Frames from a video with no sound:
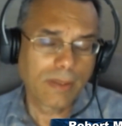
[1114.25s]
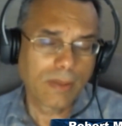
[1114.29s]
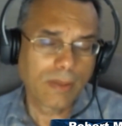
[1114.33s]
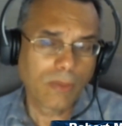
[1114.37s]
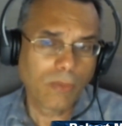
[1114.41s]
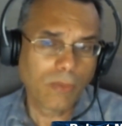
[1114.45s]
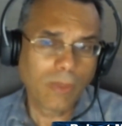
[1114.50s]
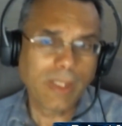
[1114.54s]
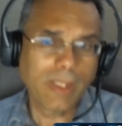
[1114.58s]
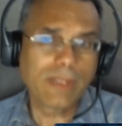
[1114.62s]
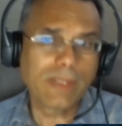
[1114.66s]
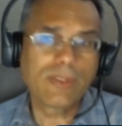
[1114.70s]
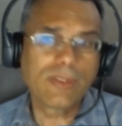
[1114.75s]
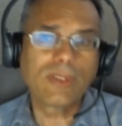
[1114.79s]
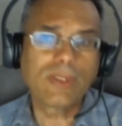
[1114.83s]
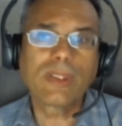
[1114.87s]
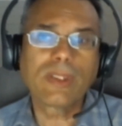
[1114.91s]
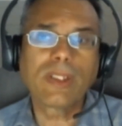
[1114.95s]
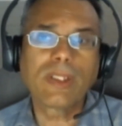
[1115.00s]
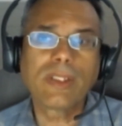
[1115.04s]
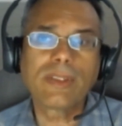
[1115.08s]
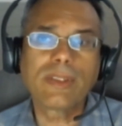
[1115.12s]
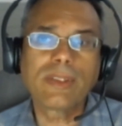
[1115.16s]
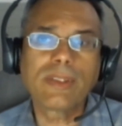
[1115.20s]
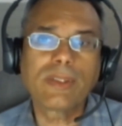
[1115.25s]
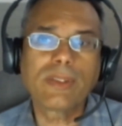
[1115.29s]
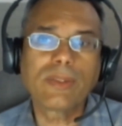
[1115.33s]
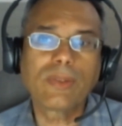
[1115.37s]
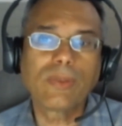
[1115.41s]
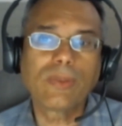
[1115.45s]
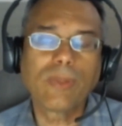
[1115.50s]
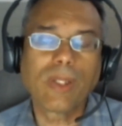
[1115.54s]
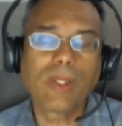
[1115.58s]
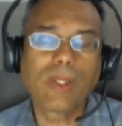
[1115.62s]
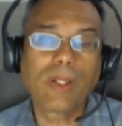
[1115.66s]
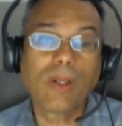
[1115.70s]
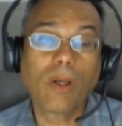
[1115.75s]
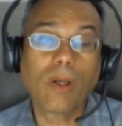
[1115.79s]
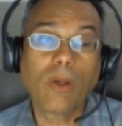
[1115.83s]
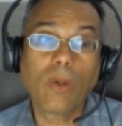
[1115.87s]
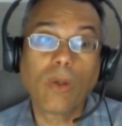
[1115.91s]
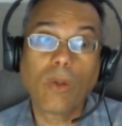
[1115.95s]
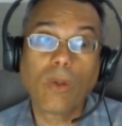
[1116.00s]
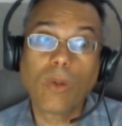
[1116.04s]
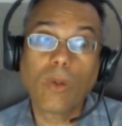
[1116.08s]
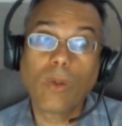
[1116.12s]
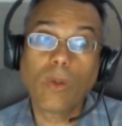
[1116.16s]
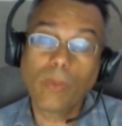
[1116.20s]
we just listen to our
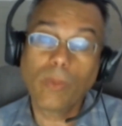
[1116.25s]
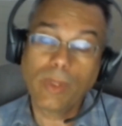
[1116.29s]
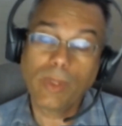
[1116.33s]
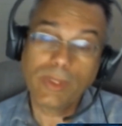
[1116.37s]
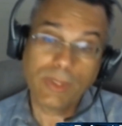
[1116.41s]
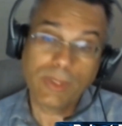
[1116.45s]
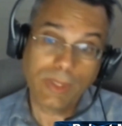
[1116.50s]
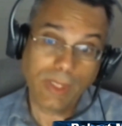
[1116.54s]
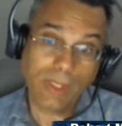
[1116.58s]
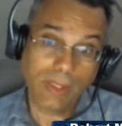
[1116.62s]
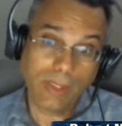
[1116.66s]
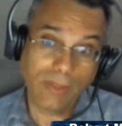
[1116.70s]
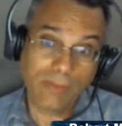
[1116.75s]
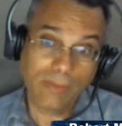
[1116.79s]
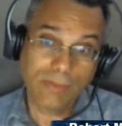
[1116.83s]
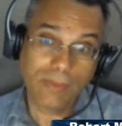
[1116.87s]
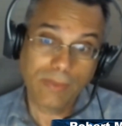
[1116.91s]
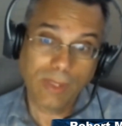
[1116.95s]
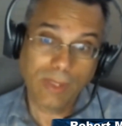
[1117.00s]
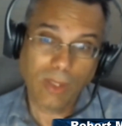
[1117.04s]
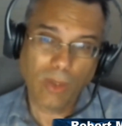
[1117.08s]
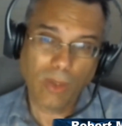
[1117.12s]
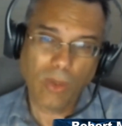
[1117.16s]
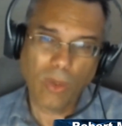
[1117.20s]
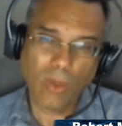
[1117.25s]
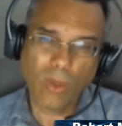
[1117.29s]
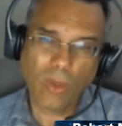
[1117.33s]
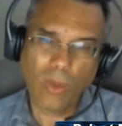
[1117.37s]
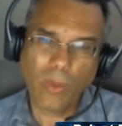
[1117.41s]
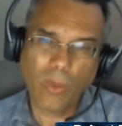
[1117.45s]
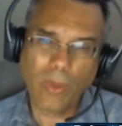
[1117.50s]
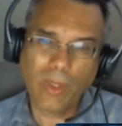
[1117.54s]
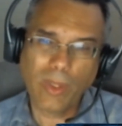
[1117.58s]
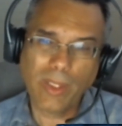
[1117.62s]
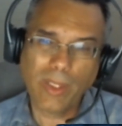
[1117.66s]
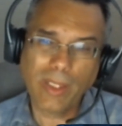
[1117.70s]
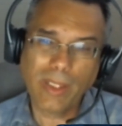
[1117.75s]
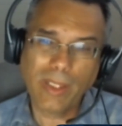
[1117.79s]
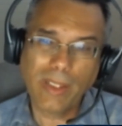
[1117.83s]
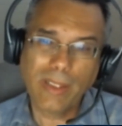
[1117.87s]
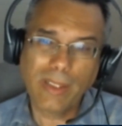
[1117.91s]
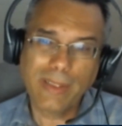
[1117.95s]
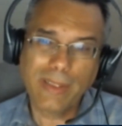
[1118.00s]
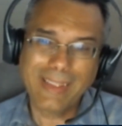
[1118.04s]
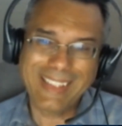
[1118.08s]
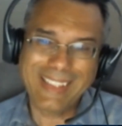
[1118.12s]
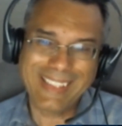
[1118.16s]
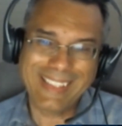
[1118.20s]
lower self, our lower
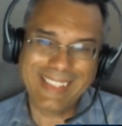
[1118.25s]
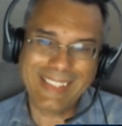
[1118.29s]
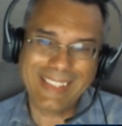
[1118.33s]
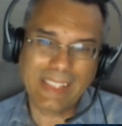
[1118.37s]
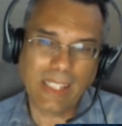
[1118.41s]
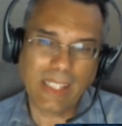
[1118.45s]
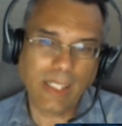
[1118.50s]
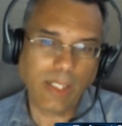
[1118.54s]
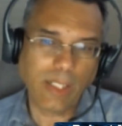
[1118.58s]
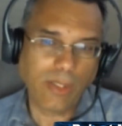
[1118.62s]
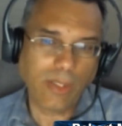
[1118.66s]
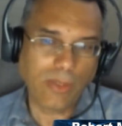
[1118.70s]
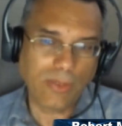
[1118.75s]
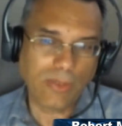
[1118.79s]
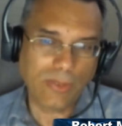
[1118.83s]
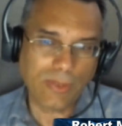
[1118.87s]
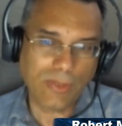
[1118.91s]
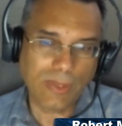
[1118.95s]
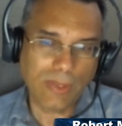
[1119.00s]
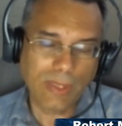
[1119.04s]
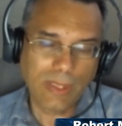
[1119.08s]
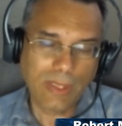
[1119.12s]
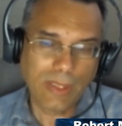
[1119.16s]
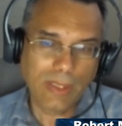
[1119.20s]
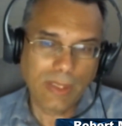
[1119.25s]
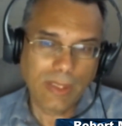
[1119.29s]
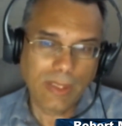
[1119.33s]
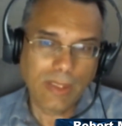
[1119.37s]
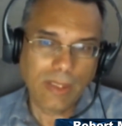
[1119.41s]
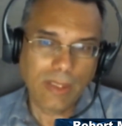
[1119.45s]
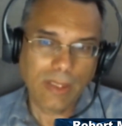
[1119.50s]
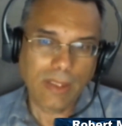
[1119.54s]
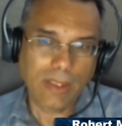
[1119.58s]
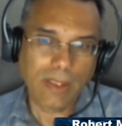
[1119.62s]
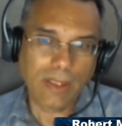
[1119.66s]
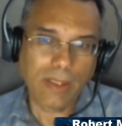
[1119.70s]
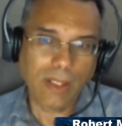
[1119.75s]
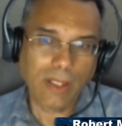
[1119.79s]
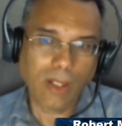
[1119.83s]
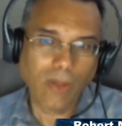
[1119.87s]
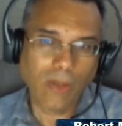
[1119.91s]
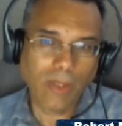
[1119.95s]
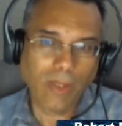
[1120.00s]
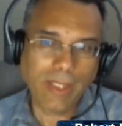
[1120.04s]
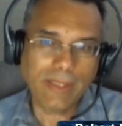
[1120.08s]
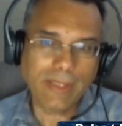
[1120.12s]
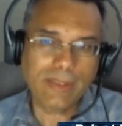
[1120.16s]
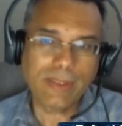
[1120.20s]
desires,
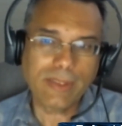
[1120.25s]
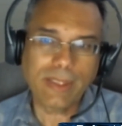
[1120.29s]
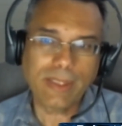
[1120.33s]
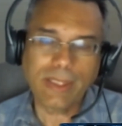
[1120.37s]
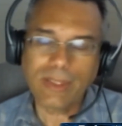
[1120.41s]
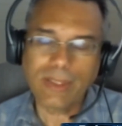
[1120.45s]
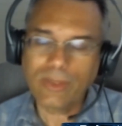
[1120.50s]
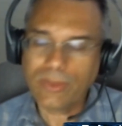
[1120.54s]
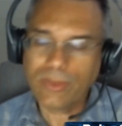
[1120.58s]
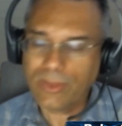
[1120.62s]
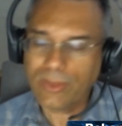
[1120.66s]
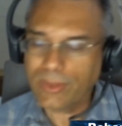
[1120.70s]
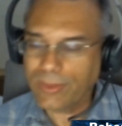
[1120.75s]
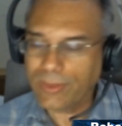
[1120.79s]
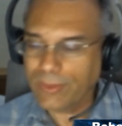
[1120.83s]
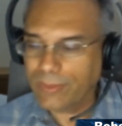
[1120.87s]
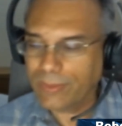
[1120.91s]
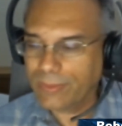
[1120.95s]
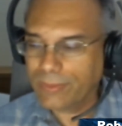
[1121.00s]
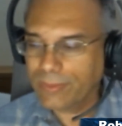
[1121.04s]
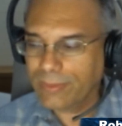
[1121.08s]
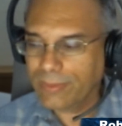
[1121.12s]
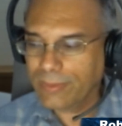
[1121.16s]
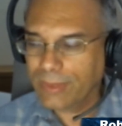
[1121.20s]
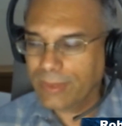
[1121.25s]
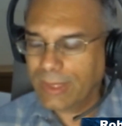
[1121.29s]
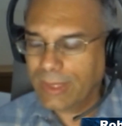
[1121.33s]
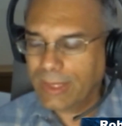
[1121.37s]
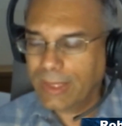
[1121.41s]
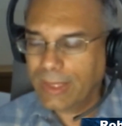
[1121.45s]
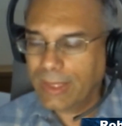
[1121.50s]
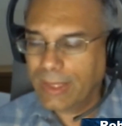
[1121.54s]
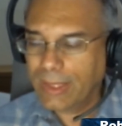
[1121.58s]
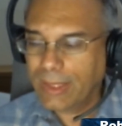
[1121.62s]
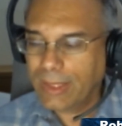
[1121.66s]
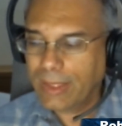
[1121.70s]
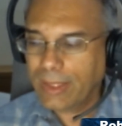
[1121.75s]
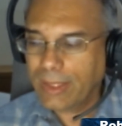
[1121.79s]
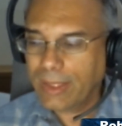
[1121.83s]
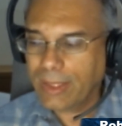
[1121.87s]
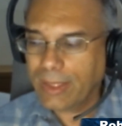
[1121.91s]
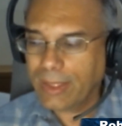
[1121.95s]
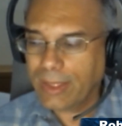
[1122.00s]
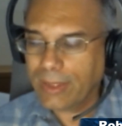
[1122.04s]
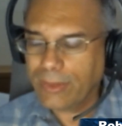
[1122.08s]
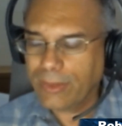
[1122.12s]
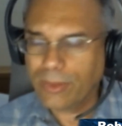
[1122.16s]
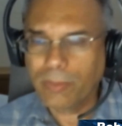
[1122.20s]
our instinct to
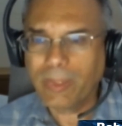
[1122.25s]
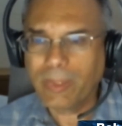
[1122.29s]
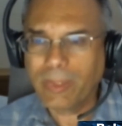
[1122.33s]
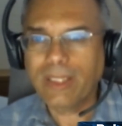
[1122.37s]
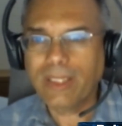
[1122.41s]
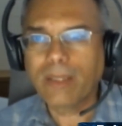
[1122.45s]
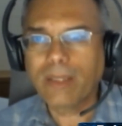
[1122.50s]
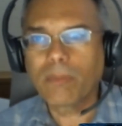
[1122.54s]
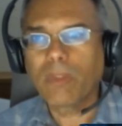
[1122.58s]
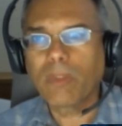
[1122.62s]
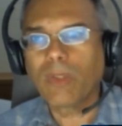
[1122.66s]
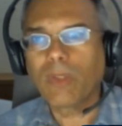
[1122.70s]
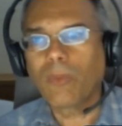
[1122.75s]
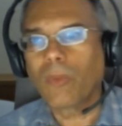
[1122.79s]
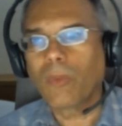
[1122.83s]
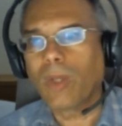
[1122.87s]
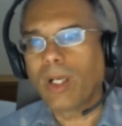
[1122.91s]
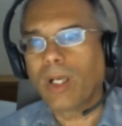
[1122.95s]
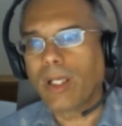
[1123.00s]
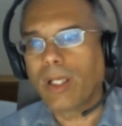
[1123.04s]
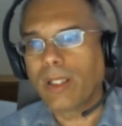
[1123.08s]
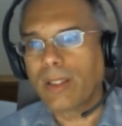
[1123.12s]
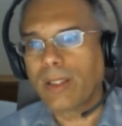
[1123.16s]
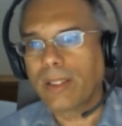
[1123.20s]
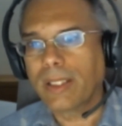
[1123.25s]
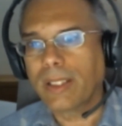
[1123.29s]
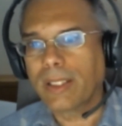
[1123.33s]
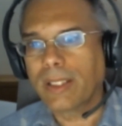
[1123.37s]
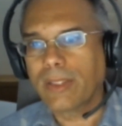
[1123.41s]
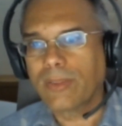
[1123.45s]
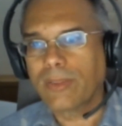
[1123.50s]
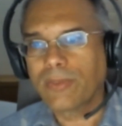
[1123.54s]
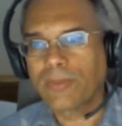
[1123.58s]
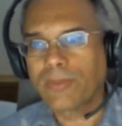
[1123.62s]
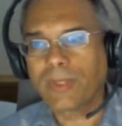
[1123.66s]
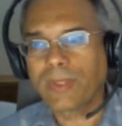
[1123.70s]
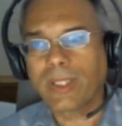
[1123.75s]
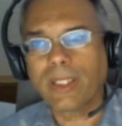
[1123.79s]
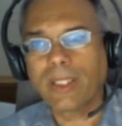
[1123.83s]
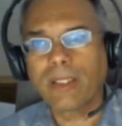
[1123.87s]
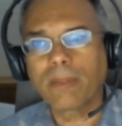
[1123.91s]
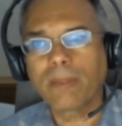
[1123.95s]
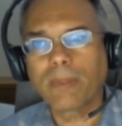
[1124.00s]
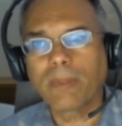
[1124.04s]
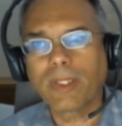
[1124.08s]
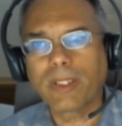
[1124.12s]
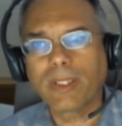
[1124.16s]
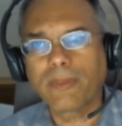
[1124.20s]
be number one and to forget
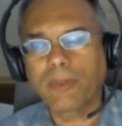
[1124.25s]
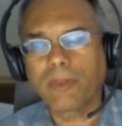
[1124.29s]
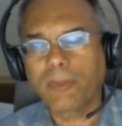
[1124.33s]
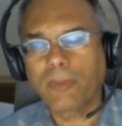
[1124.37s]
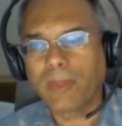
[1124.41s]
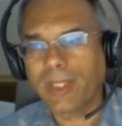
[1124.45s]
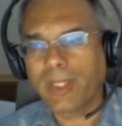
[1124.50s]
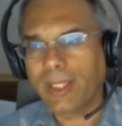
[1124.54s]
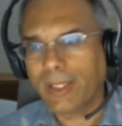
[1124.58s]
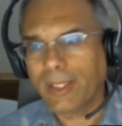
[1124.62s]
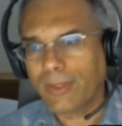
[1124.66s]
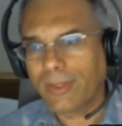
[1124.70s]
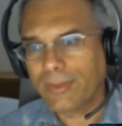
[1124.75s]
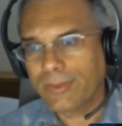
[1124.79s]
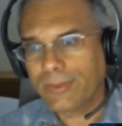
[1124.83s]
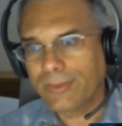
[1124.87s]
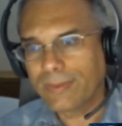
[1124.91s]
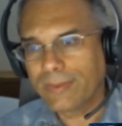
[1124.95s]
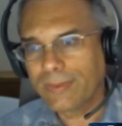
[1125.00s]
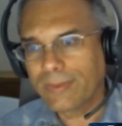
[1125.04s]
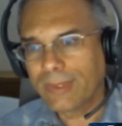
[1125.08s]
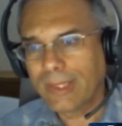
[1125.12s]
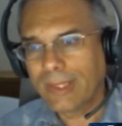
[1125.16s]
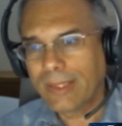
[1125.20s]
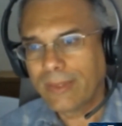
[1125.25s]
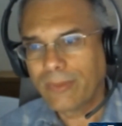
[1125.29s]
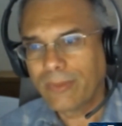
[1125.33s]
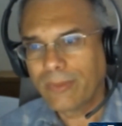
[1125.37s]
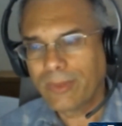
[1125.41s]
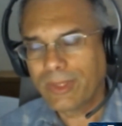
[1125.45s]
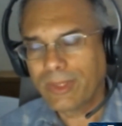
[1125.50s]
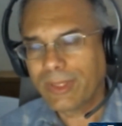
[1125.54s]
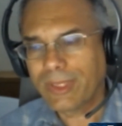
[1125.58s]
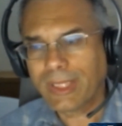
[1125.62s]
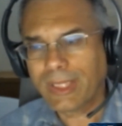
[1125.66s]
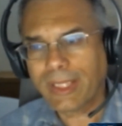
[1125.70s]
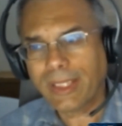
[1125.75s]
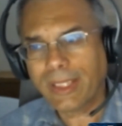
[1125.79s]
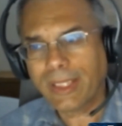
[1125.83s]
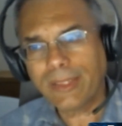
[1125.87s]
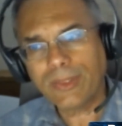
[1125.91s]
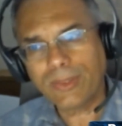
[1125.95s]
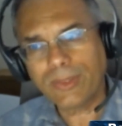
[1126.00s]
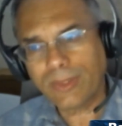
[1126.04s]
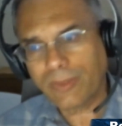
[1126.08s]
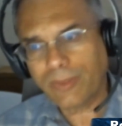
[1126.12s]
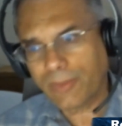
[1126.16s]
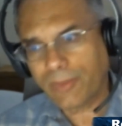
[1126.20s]
about everyone else, which is
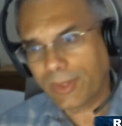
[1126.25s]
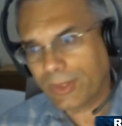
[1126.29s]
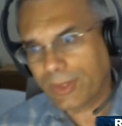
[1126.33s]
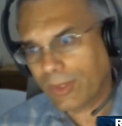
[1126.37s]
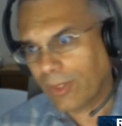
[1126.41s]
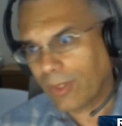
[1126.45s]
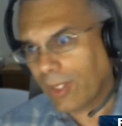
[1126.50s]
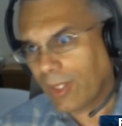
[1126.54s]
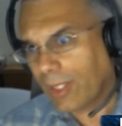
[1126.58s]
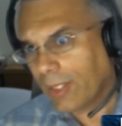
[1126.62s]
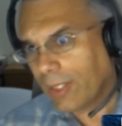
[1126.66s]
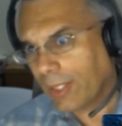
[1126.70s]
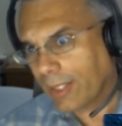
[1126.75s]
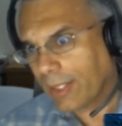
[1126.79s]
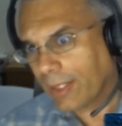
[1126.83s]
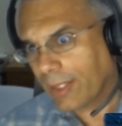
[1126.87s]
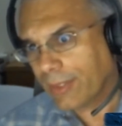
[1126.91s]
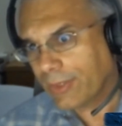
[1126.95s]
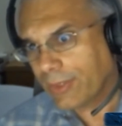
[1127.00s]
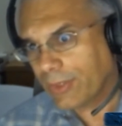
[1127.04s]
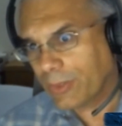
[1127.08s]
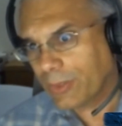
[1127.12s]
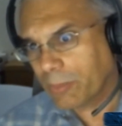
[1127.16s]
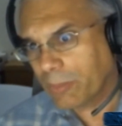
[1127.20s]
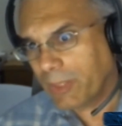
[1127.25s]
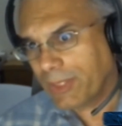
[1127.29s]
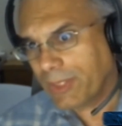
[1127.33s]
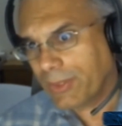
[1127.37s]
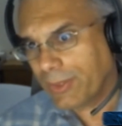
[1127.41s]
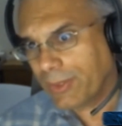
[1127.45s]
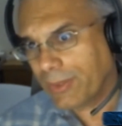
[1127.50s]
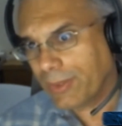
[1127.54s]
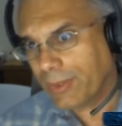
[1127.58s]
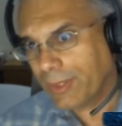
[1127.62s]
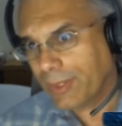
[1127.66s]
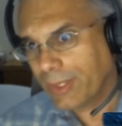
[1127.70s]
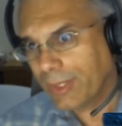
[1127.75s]
against universal law, like I just mentioned.